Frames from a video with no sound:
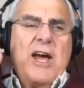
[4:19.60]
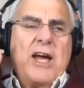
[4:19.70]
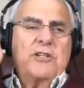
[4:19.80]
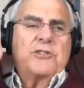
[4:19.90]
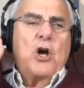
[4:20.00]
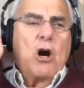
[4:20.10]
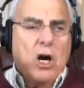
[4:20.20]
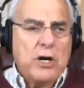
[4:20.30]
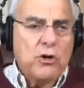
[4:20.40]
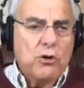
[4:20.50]
fact, it's
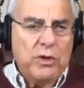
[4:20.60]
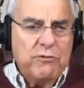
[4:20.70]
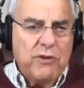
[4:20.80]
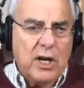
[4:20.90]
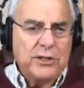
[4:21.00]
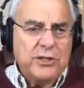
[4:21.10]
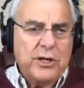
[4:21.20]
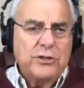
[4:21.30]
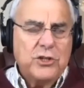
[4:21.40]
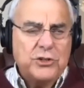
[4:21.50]
harder with
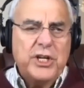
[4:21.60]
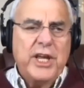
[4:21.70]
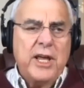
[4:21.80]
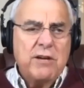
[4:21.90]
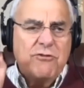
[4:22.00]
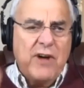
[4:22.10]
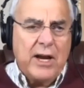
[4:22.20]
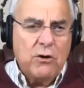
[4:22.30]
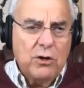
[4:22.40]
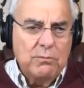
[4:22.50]
volunteers because you can't
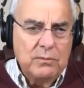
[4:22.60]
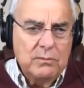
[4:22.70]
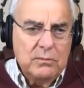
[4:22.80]
fire them.